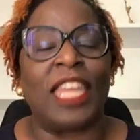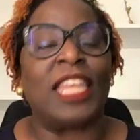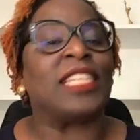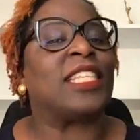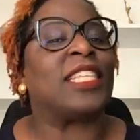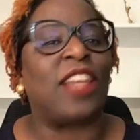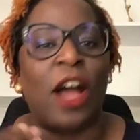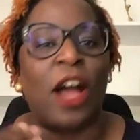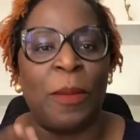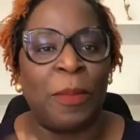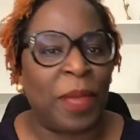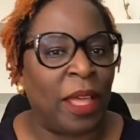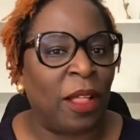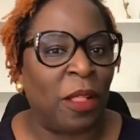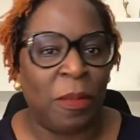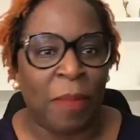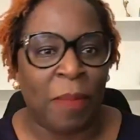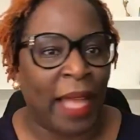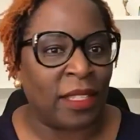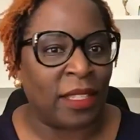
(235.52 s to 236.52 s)
an
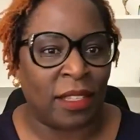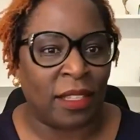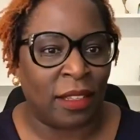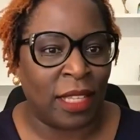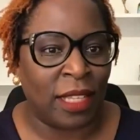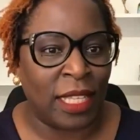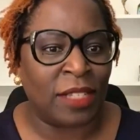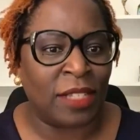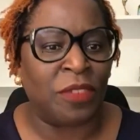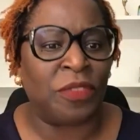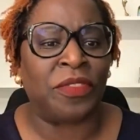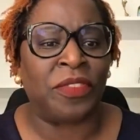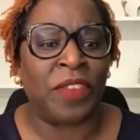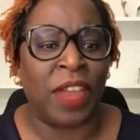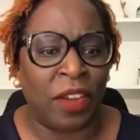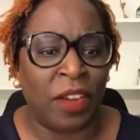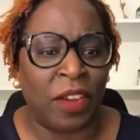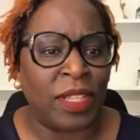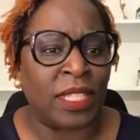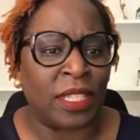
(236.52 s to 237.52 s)
uphill battle. It's a
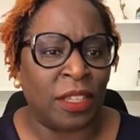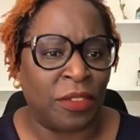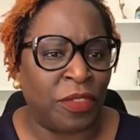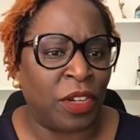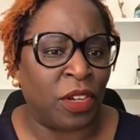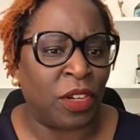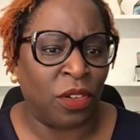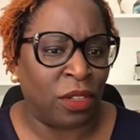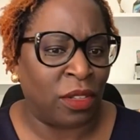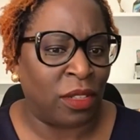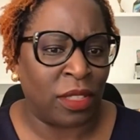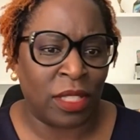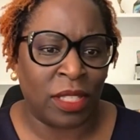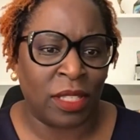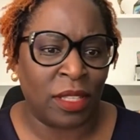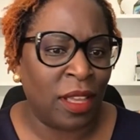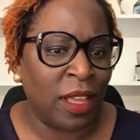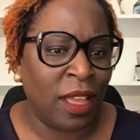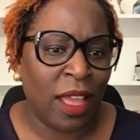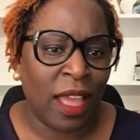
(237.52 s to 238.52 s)
very
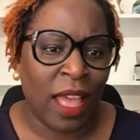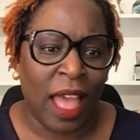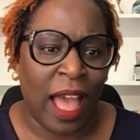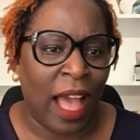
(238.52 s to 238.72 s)
difficult